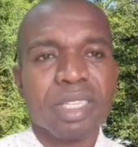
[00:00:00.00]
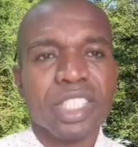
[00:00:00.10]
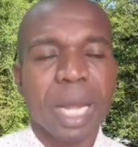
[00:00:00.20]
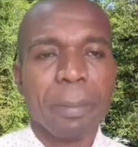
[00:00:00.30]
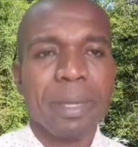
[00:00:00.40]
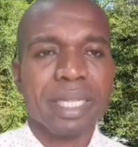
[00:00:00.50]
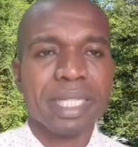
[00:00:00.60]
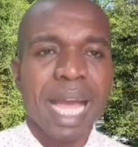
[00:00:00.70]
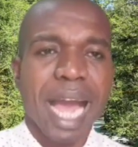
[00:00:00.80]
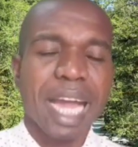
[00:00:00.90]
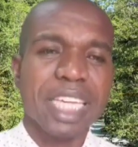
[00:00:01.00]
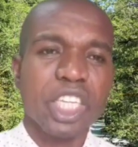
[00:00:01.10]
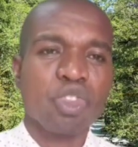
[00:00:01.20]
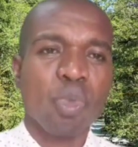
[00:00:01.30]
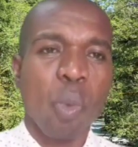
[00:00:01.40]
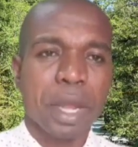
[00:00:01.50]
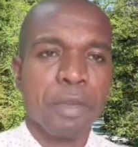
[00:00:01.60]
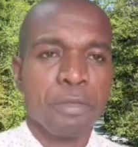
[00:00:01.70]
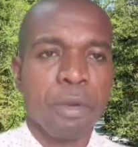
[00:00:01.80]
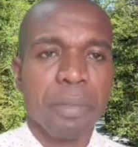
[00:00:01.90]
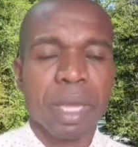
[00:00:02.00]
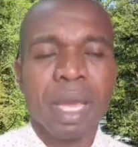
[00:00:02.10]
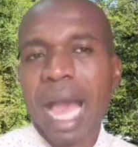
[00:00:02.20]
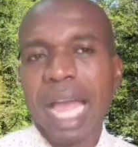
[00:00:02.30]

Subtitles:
sharp late and it's working for me.